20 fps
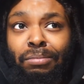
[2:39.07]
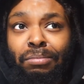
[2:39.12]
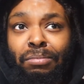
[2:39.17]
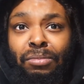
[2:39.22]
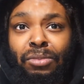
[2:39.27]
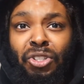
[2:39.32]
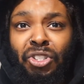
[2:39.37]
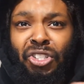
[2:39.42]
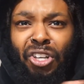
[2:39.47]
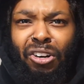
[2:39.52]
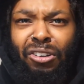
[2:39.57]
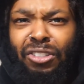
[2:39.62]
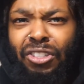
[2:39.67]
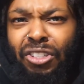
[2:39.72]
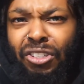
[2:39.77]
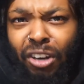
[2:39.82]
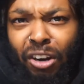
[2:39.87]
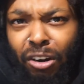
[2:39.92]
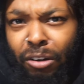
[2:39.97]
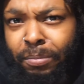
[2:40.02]
search
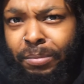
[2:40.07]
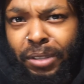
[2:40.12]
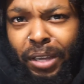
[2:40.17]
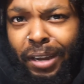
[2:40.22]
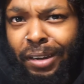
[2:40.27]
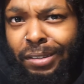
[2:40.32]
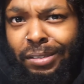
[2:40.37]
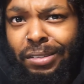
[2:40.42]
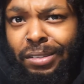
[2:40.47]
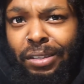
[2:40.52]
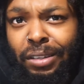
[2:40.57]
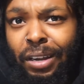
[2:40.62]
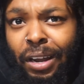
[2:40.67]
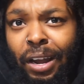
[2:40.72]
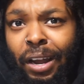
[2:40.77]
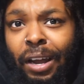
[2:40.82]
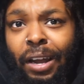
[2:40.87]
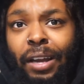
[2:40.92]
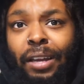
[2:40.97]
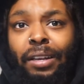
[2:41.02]
terms, honest to
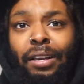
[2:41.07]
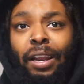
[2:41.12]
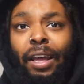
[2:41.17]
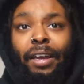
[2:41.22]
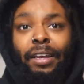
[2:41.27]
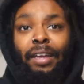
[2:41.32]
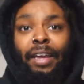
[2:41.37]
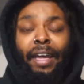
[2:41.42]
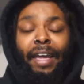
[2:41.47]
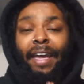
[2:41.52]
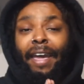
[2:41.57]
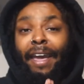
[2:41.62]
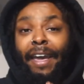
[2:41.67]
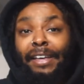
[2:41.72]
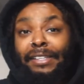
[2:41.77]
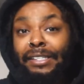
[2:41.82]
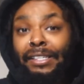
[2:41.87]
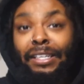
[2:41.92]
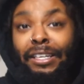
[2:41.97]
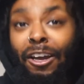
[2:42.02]
God. Like,
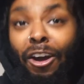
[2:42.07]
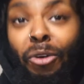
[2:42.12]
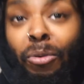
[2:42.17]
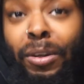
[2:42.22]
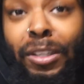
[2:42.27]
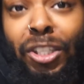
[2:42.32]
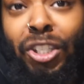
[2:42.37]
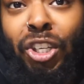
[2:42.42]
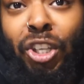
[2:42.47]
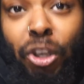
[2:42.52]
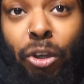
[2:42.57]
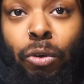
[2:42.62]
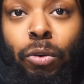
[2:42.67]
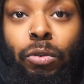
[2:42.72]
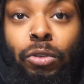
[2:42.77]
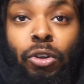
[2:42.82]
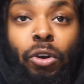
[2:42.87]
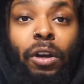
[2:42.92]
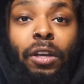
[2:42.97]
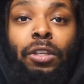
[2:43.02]
SEO is
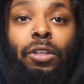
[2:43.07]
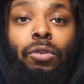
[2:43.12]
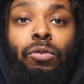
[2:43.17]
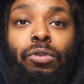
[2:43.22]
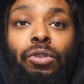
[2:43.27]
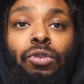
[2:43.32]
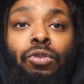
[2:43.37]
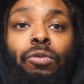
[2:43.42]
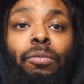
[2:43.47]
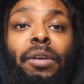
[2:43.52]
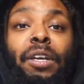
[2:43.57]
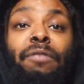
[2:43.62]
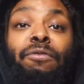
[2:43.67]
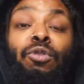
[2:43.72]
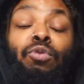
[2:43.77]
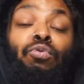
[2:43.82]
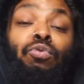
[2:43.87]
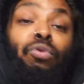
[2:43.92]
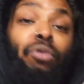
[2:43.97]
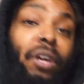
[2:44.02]
huge on YouTube. If
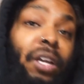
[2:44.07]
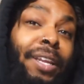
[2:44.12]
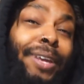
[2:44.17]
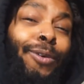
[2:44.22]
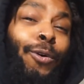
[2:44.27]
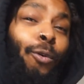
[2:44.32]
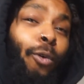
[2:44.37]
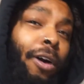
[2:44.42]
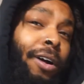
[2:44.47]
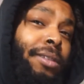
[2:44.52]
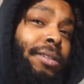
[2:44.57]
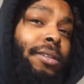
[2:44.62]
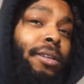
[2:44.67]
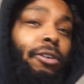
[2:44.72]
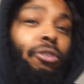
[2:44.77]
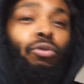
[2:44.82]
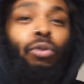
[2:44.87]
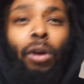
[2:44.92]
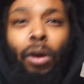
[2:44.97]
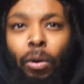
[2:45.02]
you really want to
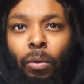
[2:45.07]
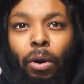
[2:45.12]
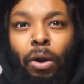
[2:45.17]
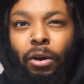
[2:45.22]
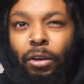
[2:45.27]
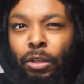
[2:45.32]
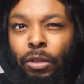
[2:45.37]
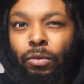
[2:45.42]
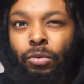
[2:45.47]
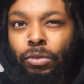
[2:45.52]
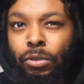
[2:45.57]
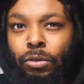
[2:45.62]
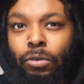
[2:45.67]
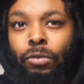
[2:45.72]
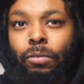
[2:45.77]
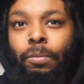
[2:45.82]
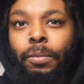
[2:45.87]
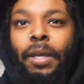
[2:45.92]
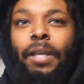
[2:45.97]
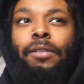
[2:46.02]
grow on
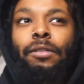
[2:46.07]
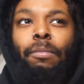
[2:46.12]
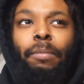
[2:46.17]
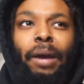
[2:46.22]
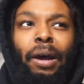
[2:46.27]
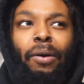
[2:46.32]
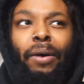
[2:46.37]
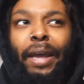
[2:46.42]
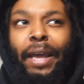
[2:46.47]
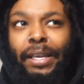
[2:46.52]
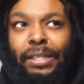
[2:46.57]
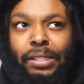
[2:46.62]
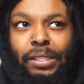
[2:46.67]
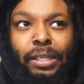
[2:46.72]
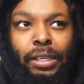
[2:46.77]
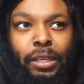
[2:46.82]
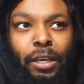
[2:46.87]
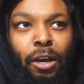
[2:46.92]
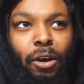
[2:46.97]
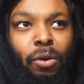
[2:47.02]
YouTube, it's about
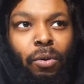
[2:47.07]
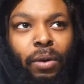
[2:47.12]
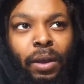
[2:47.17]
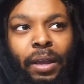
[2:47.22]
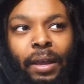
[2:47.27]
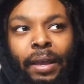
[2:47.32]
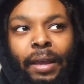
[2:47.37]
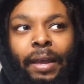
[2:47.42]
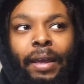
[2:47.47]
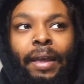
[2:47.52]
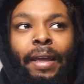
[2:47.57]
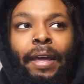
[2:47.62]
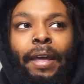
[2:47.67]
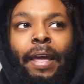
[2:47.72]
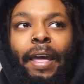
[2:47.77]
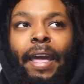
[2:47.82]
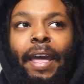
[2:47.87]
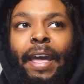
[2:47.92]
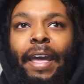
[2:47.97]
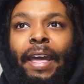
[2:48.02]
SEO
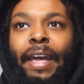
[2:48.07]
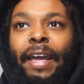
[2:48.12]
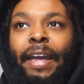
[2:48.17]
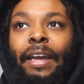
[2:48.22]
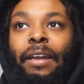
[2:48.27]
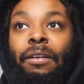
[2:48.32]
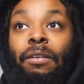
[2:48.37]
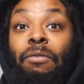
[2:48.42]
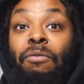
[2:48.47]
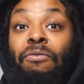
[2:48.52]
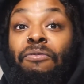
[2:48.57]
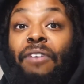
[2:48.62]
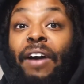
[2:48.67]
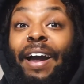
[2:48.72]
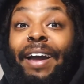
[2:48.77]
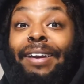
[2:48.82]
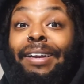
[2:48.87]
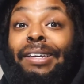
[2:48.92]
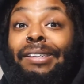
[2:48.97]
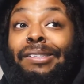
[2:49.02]
and
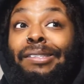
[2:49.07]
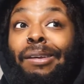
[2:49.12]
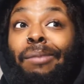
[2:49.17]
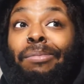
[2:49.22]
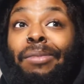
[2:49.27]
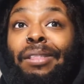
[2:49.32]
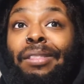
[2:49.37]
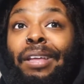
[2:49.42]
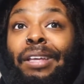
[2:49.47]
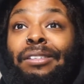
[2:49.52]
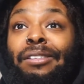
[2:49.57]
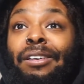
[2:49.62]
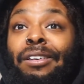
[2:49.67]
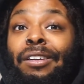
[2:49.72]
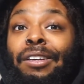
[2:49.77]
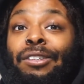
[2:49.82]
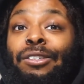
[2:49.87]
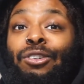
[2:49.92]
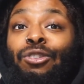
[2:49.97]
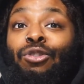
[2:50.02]
finding something that's gonna
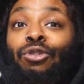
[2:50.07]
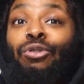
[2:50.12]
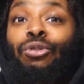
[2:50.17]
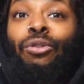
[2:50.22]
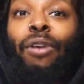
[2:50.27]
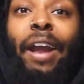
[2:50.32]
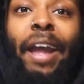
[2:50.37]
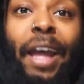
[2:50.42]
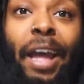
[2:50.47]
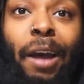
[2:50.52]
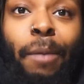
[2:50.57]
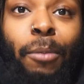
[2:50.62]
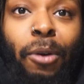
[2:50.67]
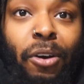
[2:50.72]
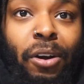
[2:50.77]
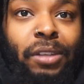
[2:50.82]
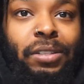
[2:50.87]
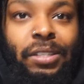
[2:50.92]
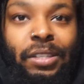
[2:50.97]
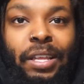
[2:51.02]
grab
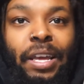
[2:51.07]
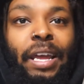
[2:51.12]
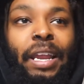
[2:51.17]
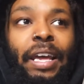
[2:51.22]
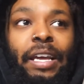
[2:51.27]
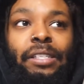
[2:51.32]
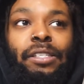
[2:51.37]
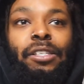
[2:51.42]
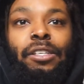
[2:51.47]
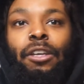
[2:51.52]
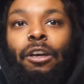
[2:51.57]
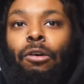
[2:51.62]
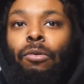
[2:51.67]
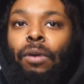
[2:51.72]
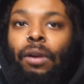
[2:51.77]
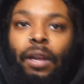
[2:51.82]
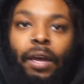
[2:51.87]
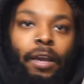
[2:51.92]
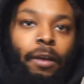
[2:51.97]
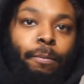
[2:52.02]
onto that SEO and
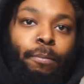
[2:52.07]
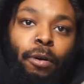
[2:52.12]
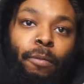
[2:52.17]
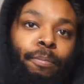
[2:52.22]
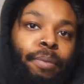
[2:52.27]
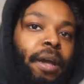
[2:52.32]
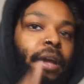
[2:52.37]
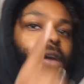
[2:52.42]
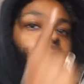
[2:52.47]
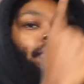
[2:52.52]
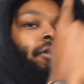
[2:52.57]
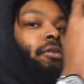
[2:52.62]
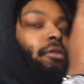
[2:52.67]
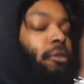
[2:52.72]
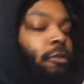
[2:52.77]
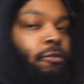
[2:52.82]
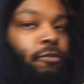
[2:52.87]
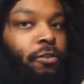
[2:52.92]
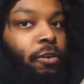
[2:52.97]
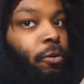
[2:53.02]
like propel,
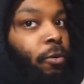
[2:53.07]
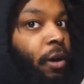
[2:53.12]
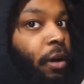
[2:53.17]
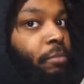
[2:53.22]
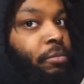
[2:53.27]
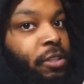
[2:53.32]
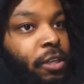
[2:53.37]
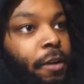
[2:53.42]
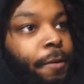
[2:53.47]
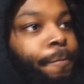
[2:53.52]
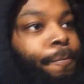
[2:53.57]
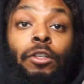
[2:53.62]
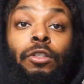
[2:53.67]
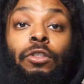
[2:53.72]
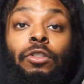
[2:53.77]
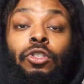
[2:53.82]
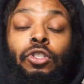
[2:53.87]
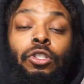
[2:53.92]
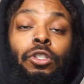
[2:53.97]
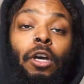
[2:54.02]
you feel what I'm saying?
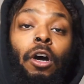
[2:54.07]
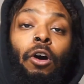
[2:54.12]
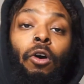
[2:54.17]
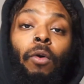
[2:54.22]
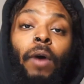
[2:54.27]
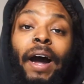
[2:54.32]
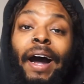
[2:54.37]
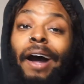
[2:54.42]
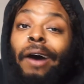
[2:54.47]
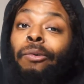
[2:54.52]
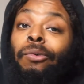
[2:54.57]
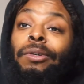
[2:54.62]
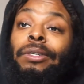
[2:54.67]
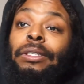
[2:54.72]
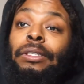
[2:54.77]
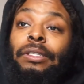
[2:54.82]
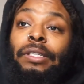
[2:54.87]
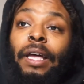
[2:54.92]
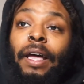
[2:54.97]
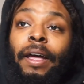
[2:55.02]
So I would
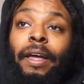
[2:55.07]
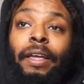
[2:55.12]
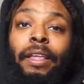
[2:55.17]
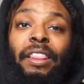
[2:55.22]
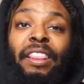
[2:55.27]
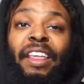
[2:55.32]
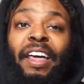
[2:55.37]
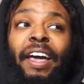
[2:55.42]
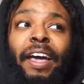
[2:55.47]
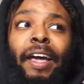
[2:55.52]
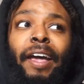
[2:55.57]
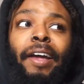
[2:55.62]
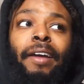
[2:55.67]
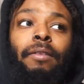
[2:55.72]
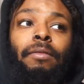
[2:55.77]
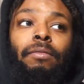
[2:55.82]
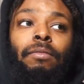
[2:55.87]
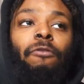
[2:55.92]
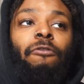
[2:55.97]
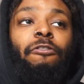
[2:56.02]
say that
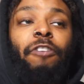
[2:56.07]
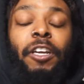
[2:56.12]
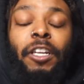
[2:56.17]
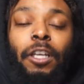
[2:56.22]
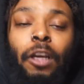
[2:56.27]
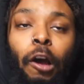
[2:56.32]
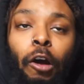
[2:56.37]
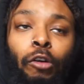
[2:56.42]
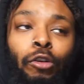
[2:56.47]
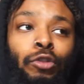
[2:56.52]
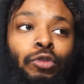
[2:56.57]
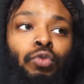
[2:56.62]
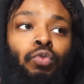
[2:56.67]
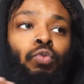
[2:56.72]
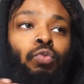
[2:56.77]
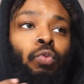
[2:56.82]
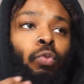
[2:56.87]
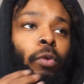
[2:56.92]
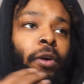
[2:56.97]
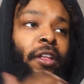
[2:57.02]
videos
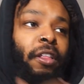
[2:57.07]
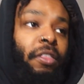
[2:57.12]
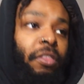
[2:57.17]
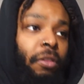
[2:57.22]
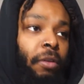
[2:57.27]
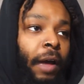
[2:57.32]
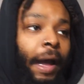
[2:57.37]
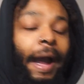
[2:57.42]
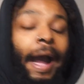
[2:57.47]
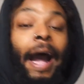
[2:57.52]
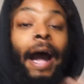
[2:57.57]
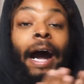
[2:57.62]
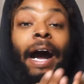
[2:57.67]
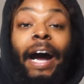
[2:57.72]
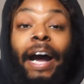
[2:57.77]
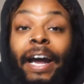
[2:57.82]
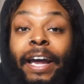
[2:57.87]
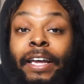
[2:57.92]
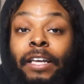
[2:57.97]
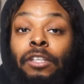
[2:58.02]
with
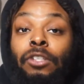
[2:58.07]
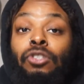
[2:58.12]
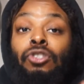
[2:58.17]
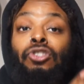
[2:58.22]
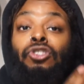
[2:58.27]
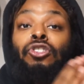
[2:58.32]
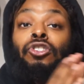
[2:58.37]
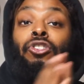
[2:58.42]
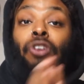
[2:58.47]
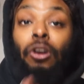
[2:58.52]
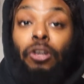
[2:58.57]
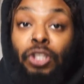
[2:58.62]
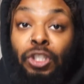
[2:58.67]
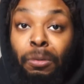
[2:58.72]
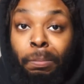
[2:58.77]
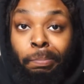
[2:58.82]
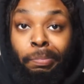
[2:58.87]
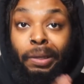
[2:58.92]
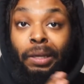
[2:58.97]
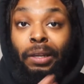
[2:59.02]
high
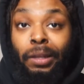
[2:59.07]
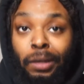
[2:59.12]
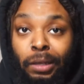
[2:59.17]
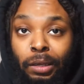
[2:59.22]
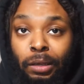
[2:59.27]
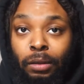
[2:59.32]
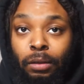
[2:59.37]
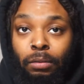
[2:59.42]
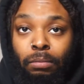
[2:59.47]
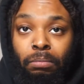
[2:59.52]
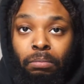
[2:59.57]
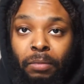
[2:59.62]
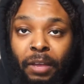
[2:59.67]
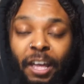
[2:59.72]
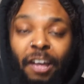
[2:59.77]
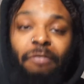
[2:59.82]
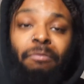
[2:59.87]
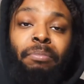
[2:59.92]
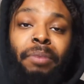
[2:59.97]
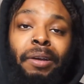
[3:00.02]
searchability
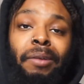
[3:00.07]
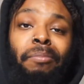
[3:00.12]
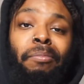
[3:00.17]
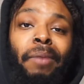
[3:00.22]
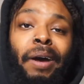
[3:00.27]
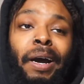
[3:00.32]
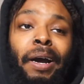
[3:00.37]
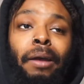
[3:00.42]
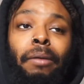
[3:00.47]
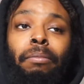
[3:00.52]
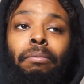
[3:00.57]
have been my